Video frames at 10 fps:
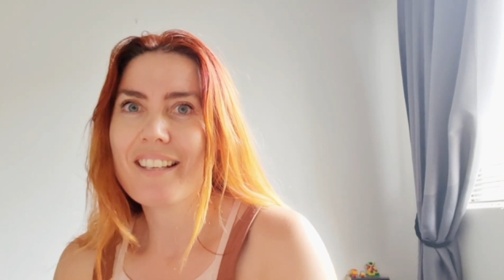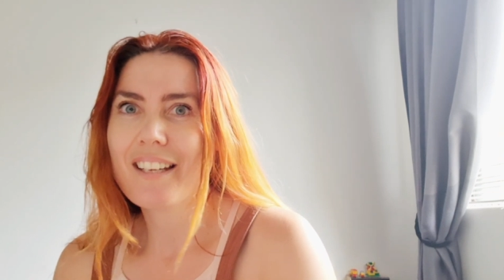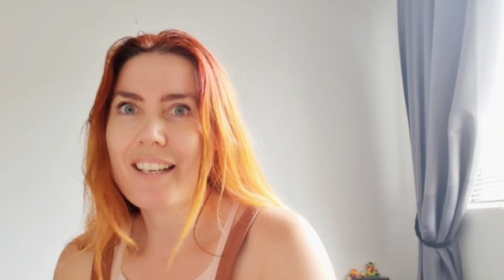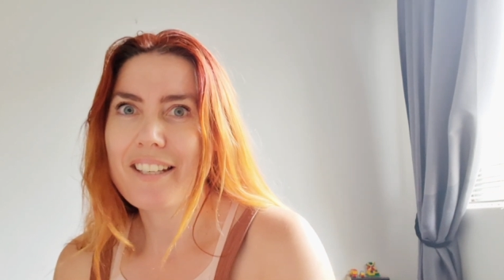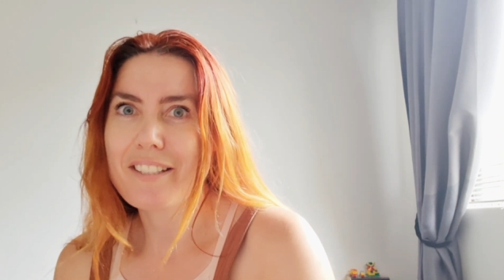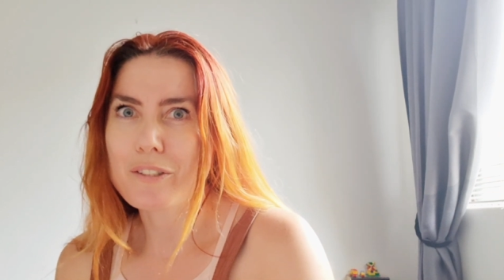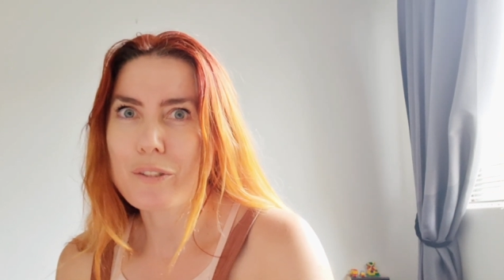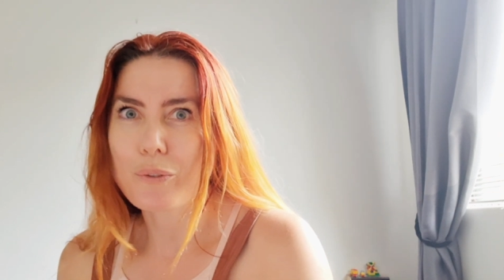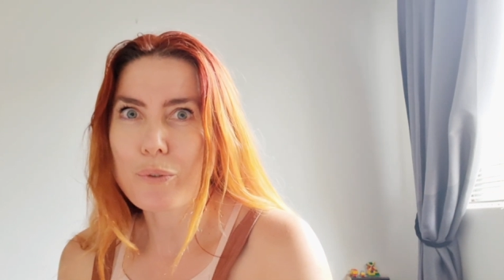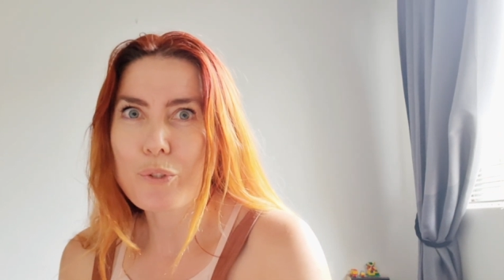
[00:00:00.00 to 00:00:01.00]
it doesn't do
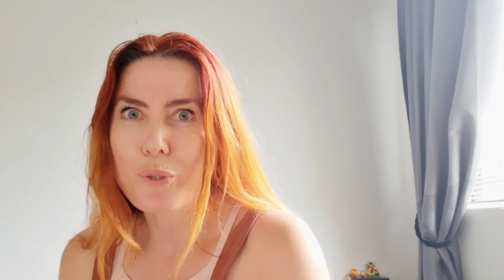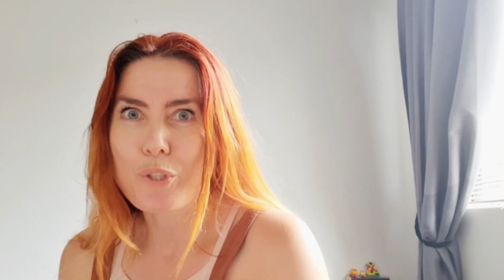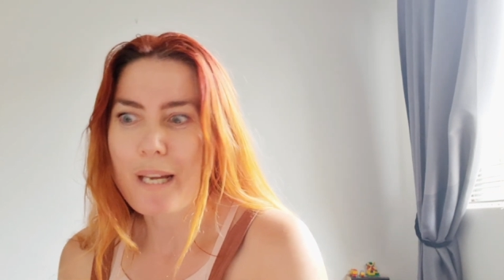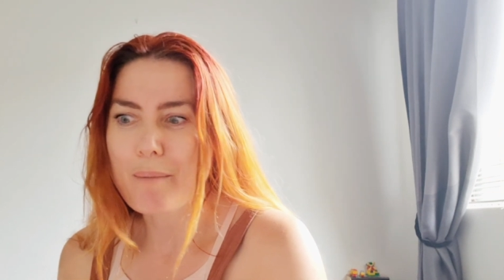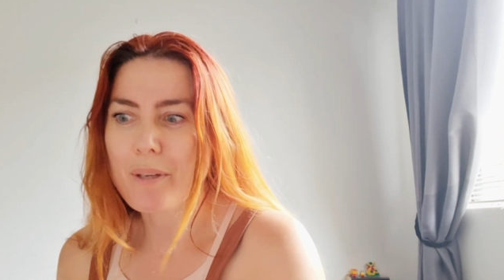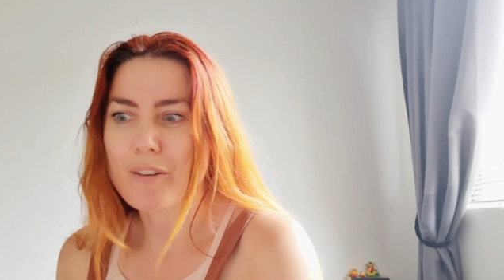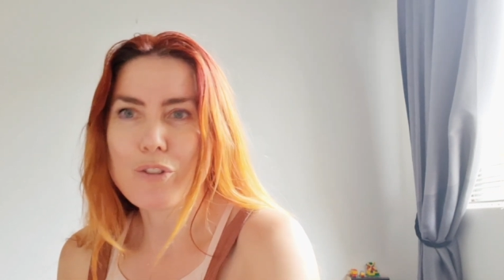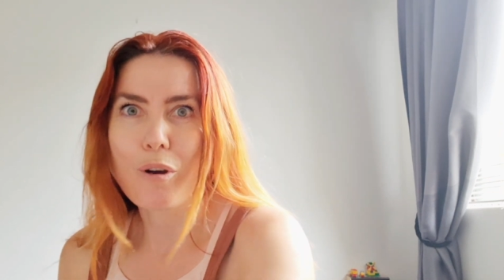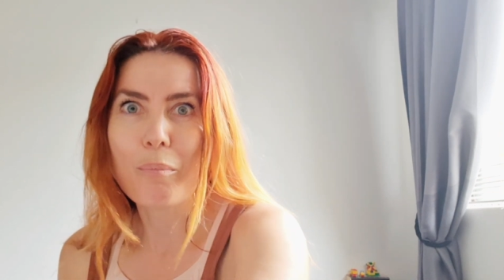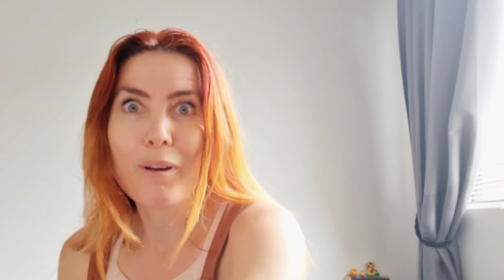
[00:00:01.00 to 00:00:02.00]
too shabby a
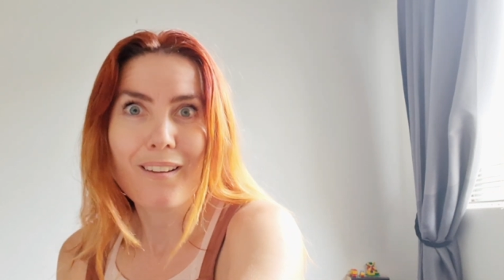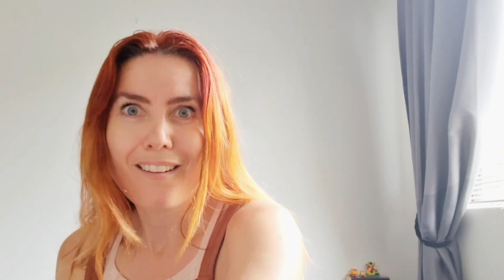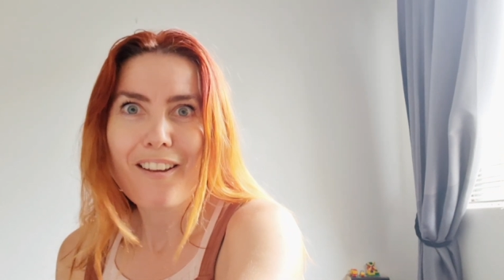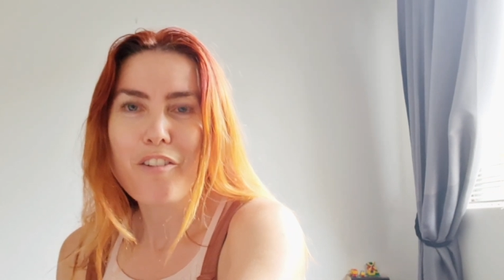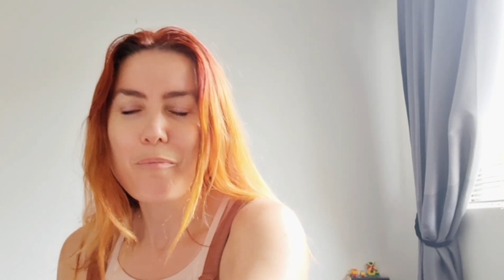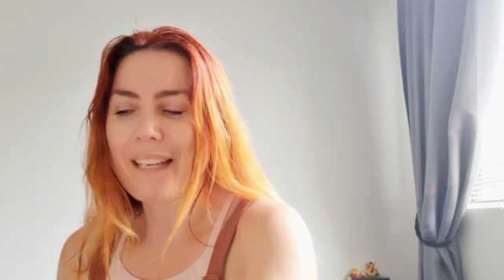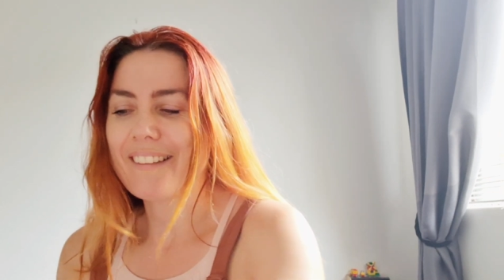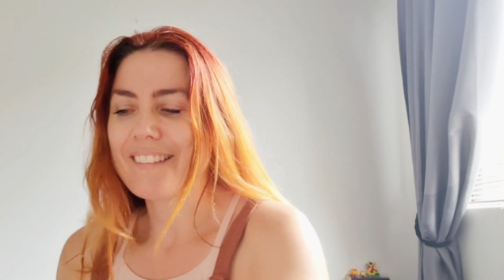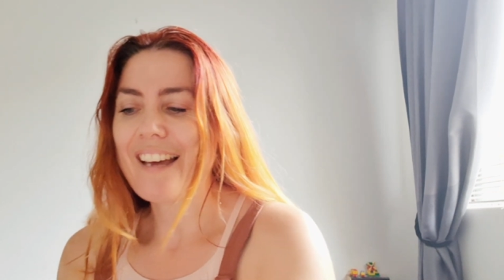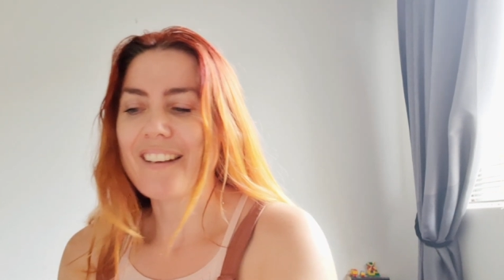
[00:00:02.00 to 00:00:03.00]
job of being a
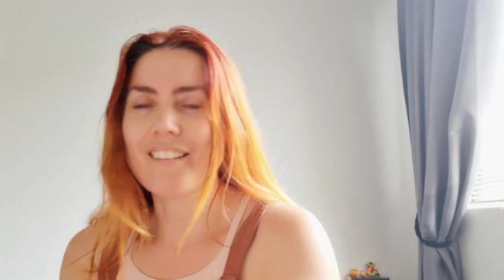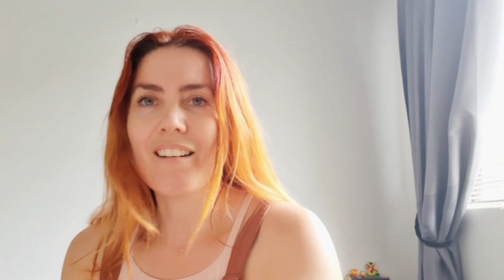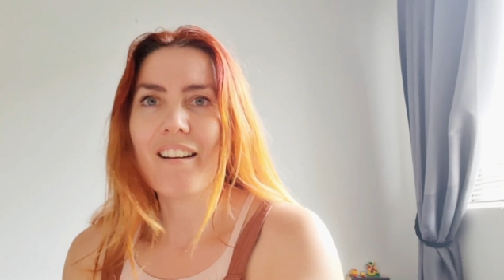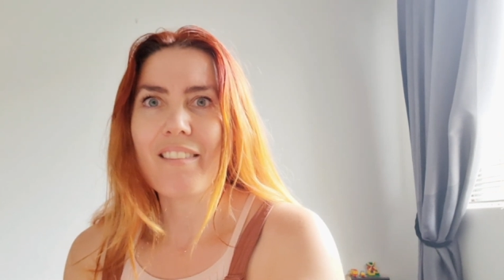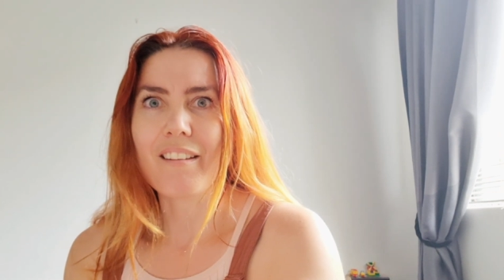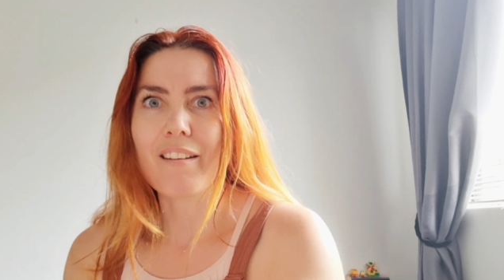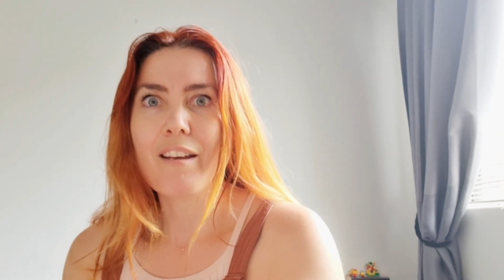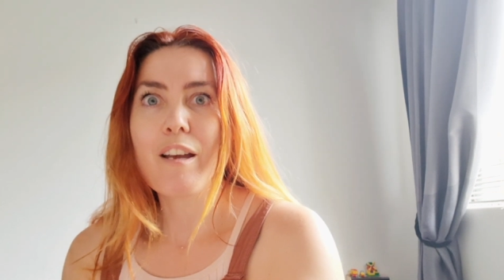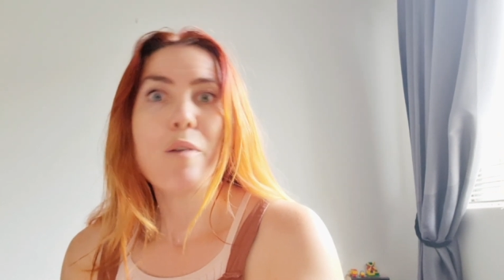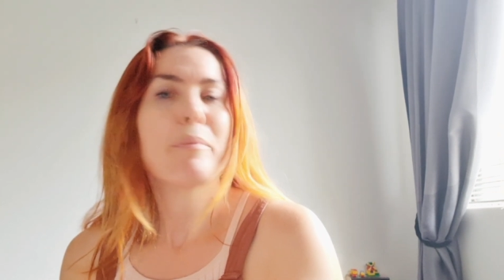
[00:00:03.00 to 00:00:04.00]
ladder either.
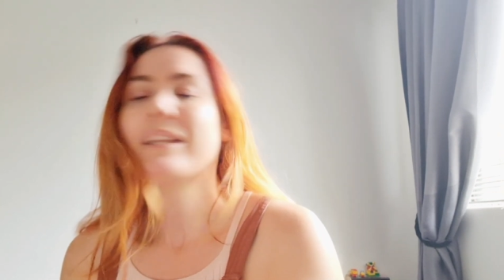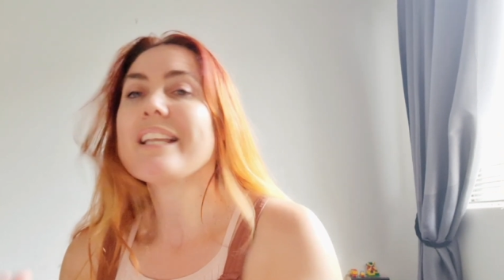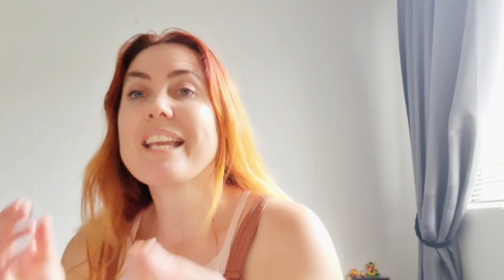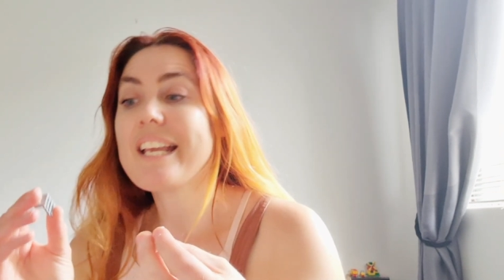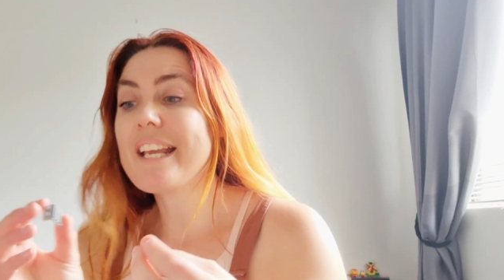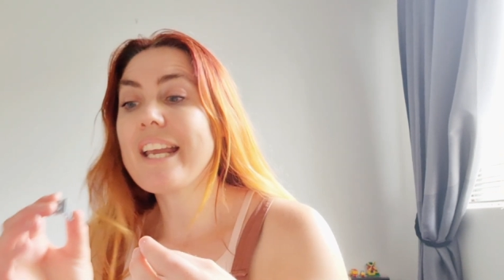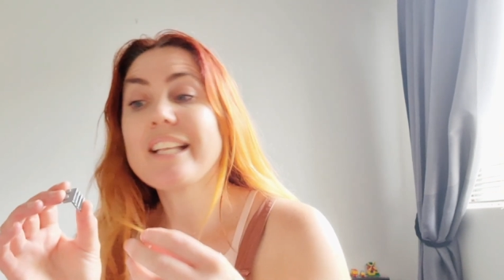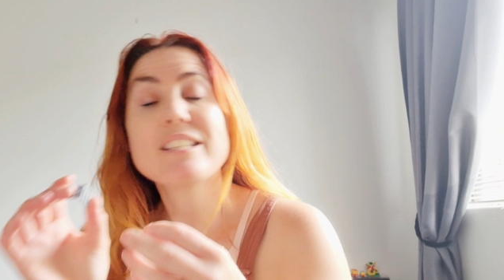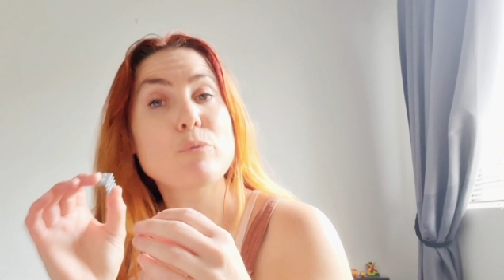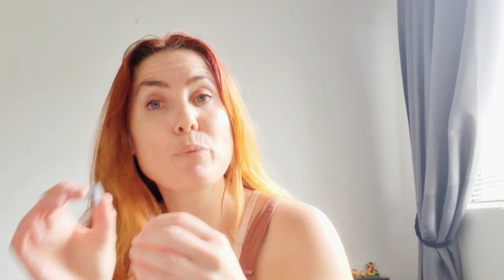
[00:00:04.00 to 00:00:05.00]
But
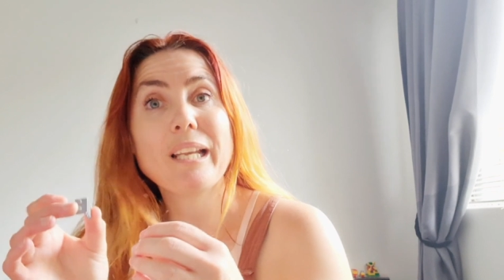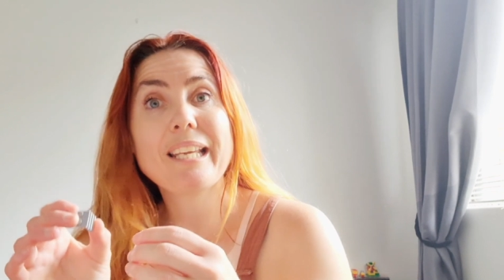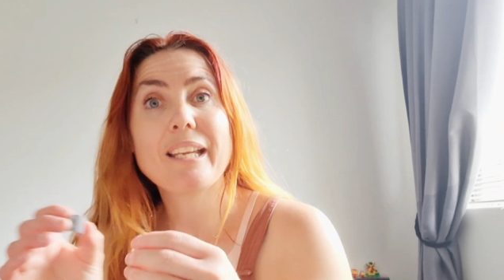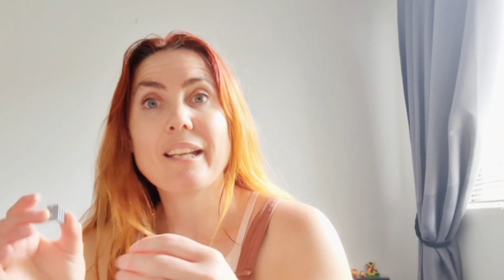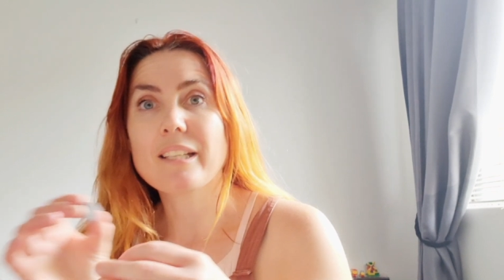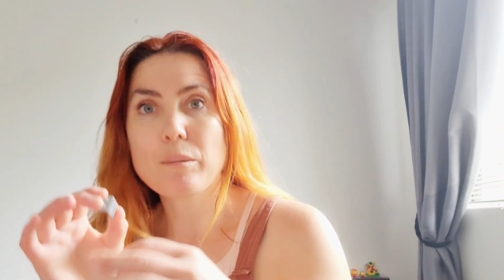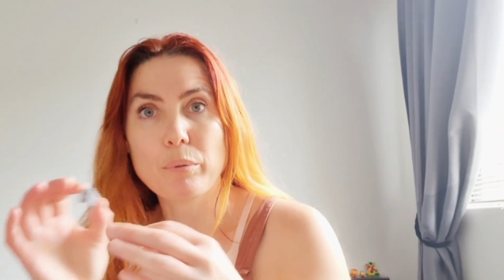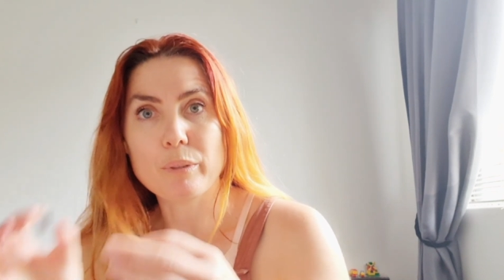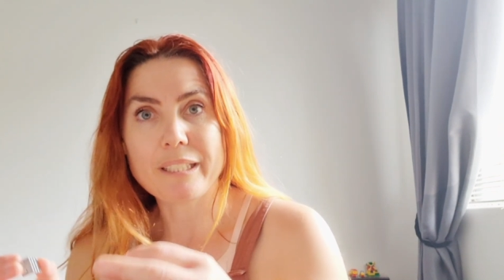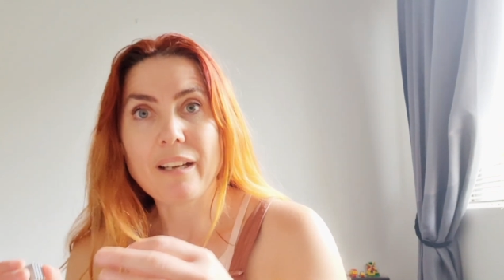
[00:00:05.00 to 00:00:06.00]
it's really
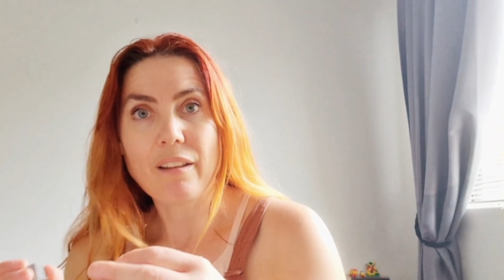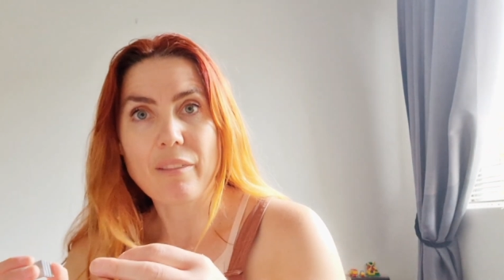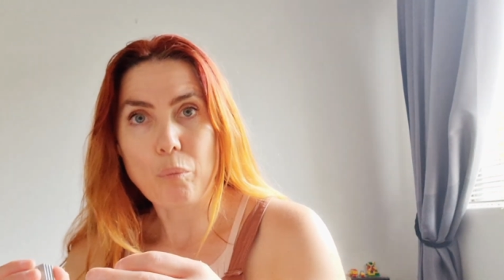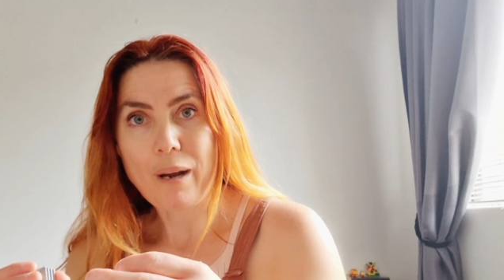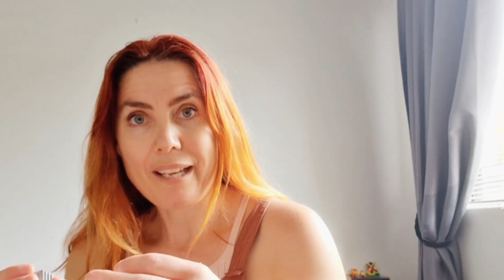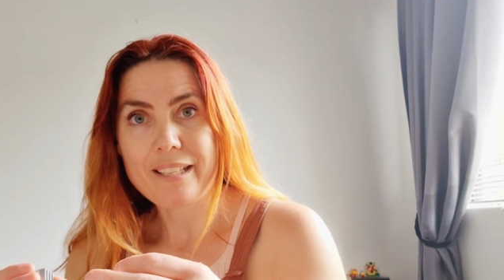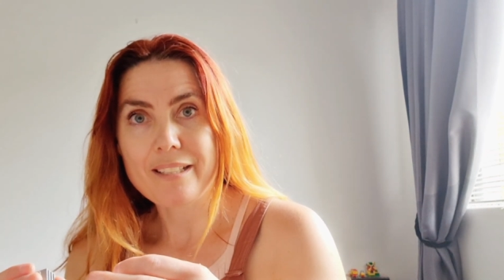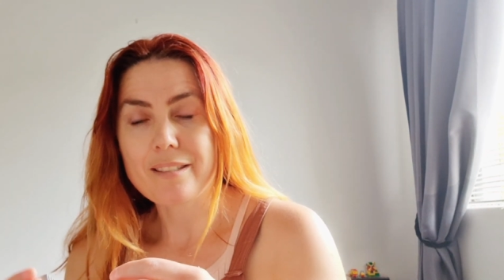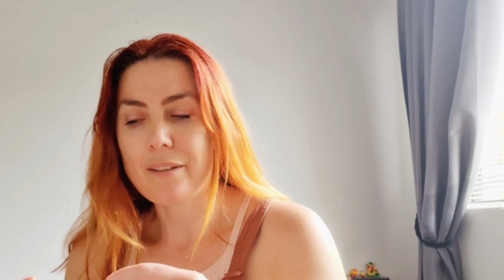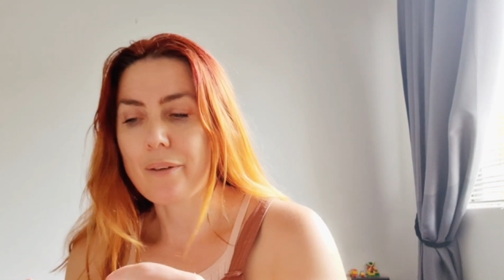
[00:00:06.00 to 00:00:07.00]
connectable in other ways
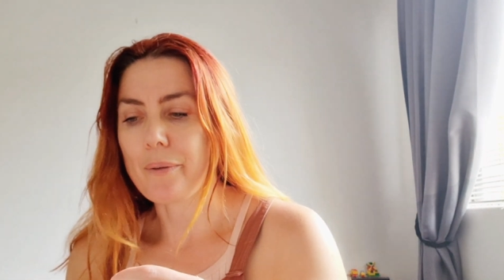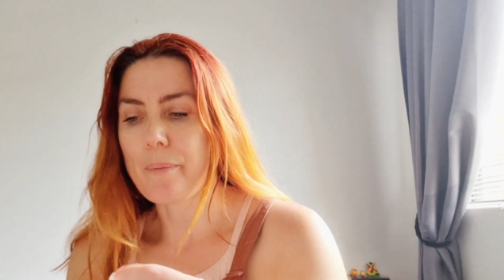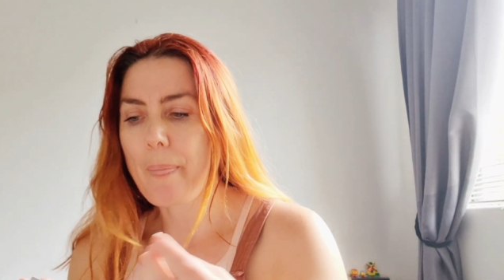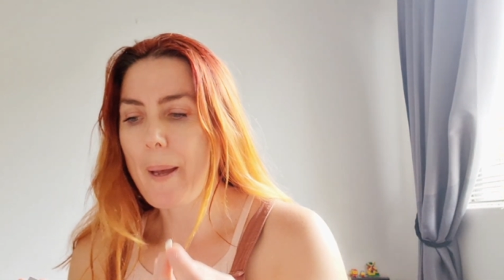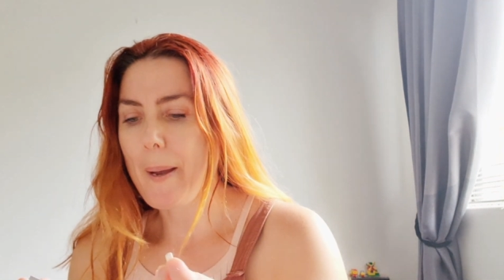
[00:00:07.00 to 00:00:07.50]
though.